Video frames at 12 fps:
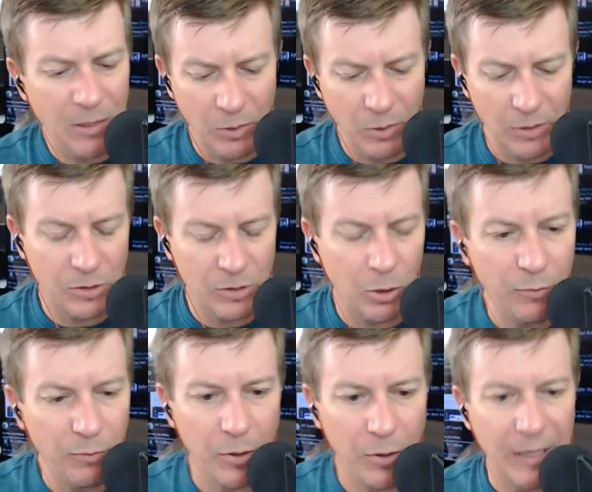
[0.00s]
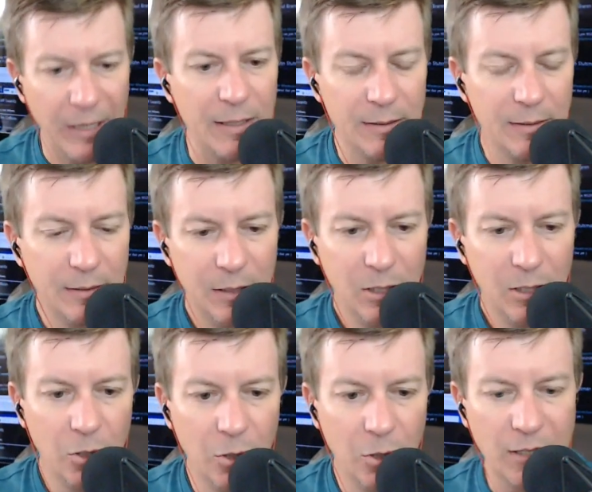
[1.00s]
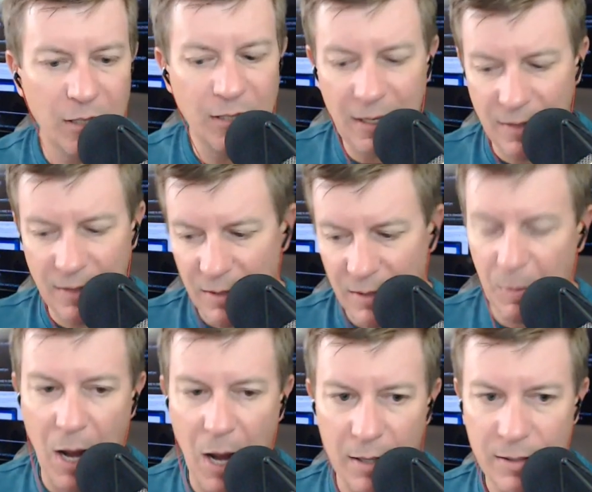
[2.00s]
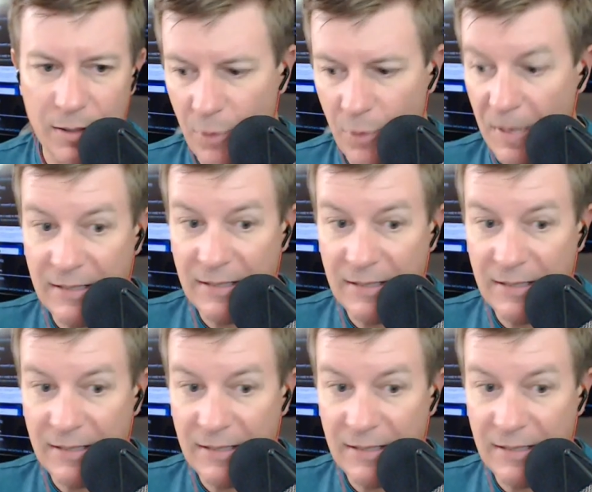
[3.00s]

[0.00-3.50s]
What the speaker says: Well, don't forget, you're going to take this box from a